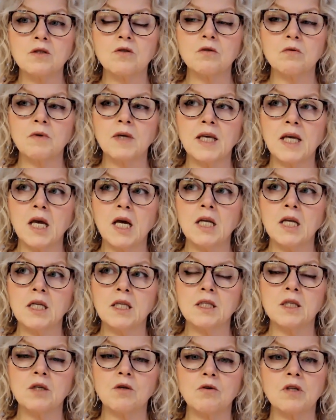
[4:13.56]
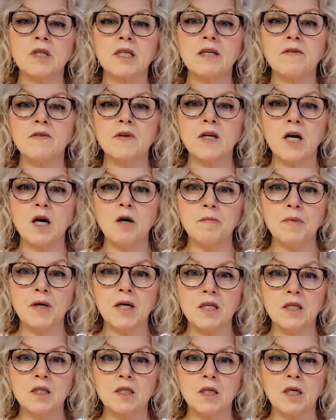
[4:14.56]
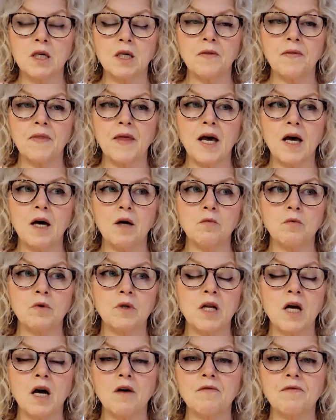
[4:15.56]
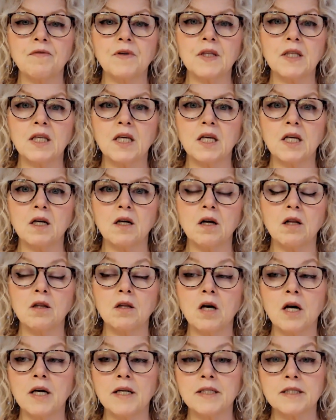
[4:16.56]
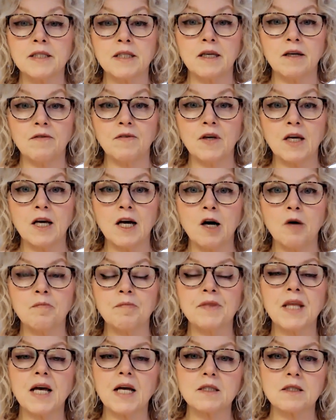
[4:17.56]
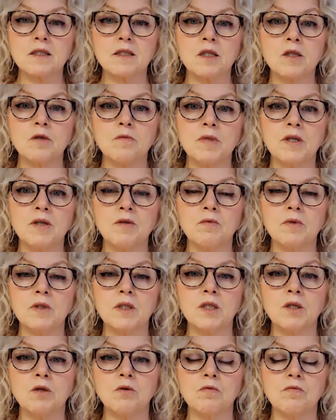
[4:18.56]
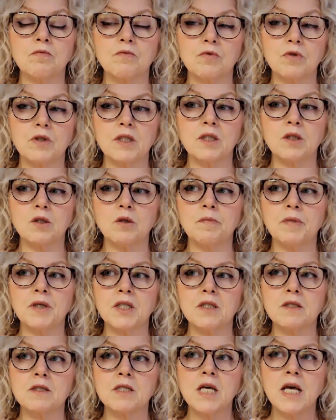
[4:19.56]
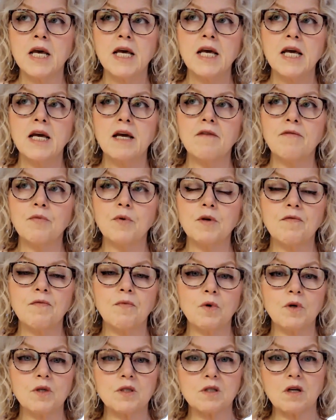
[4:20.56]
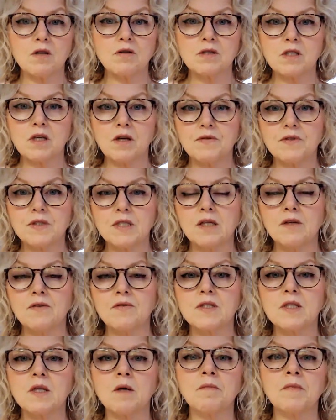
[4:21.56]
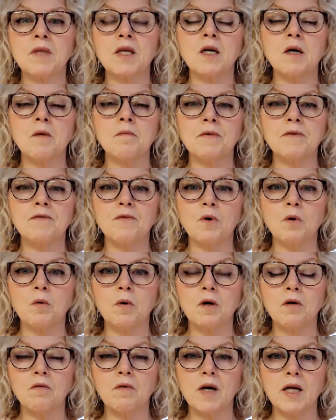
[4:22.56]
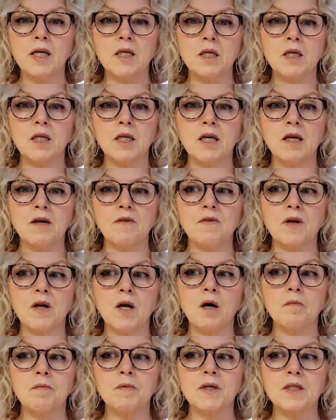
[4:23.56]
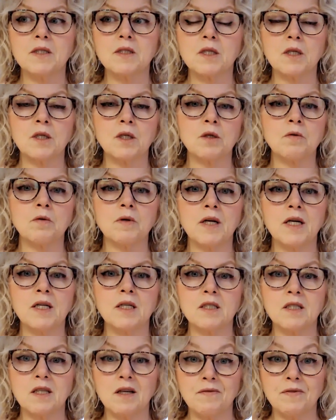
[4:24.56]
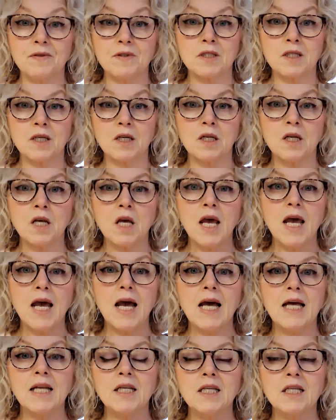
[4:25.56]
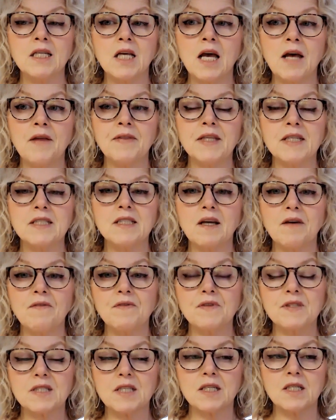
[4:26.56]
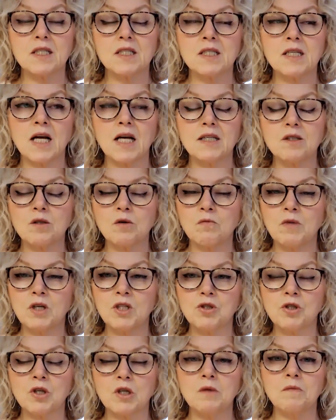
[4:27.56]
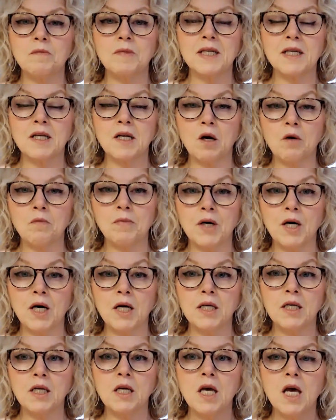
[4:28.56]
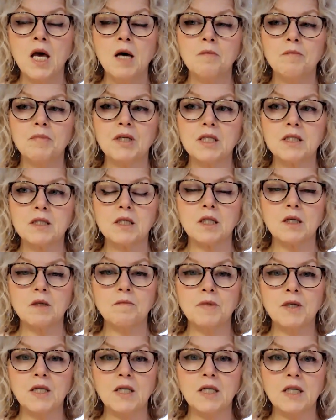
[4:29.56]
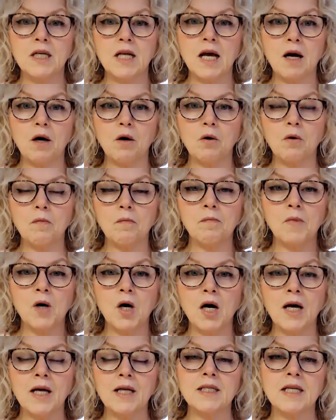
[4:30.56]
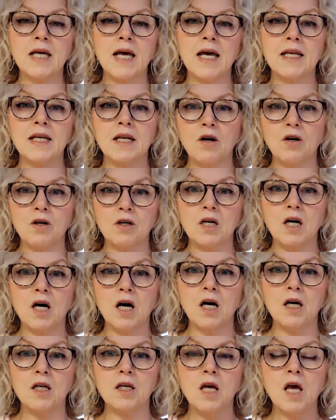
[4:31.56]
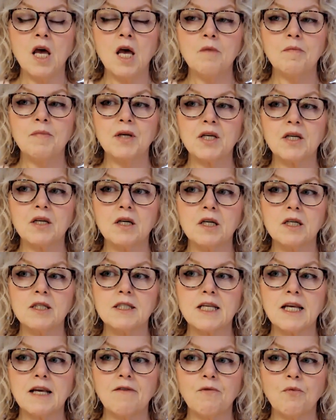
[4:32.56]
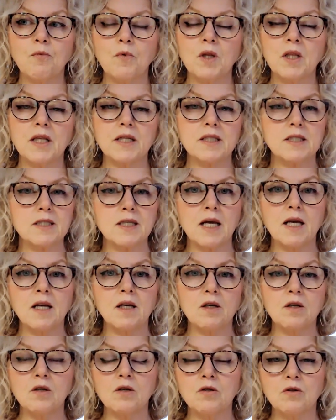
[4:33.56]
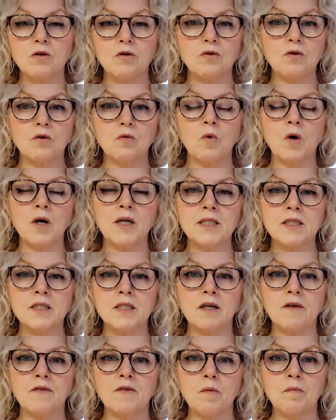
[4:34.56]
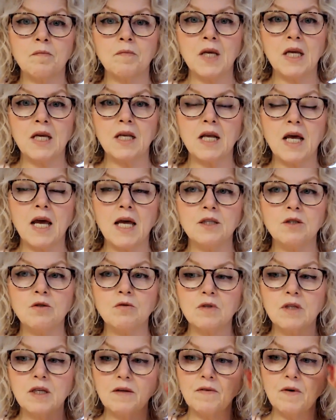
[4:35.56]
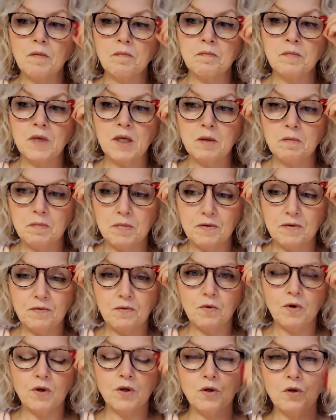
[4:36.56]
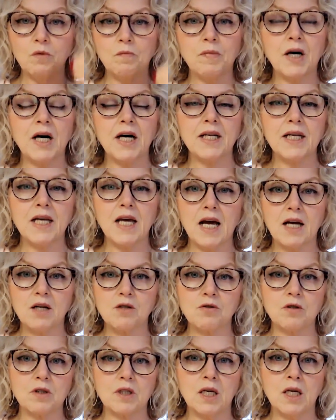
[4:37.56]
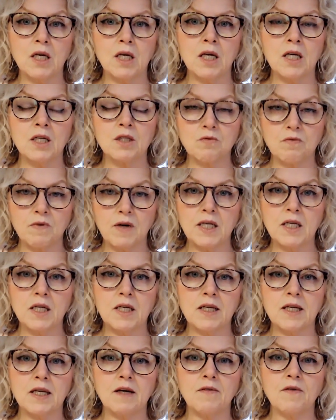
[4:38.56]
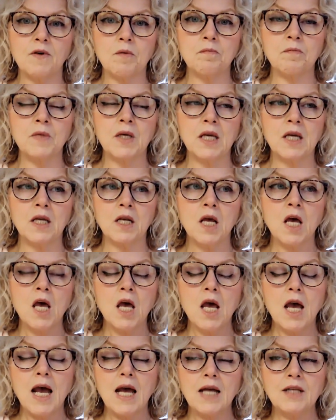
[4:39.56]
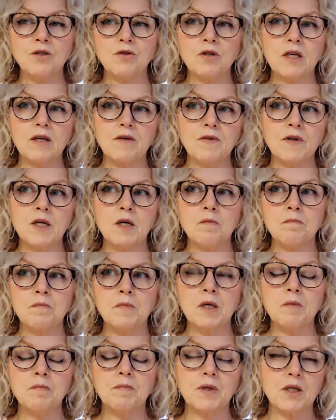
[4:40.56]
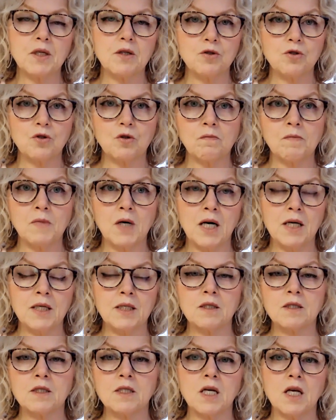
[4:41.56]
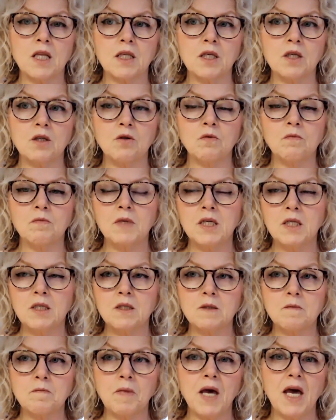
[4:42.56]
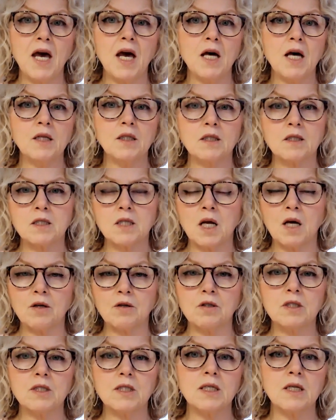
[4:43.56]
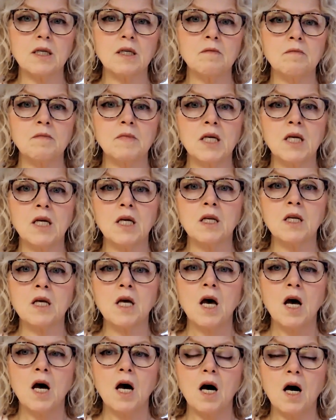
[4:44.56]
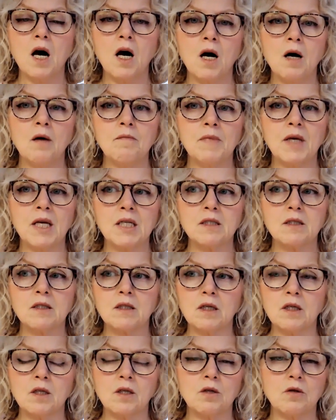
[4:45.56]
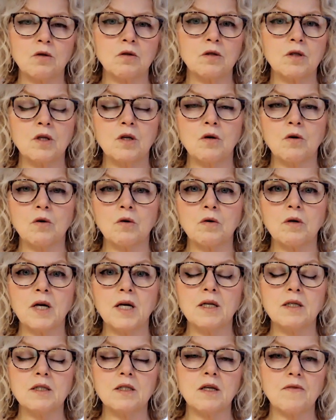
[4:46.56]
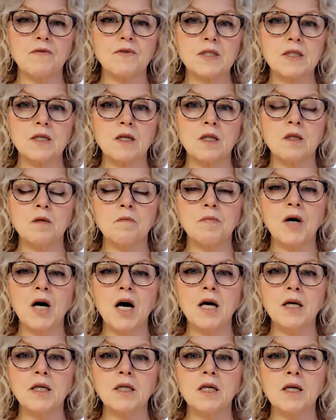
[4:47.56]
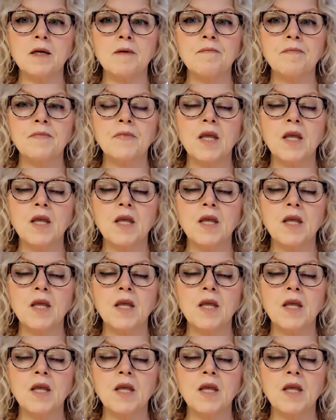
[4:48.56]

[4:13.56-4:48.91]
doing anything or giving up anything that we're not feeling aligned to giving up. That's going to be really critical, because if we force ourselves to give something up before we're ready to give it up, it's going to create a deficit. And the deficit is not so much going to be in our body, but it's going to be in our mind and our gut. Because if, let's say you're wanting to give up meat and you give up meat before your body actually is ready to give up meat, and you're giving up meat because your mind is telling you meat is bad, it's not good to eat meat, it's going to, create a deficit in the body,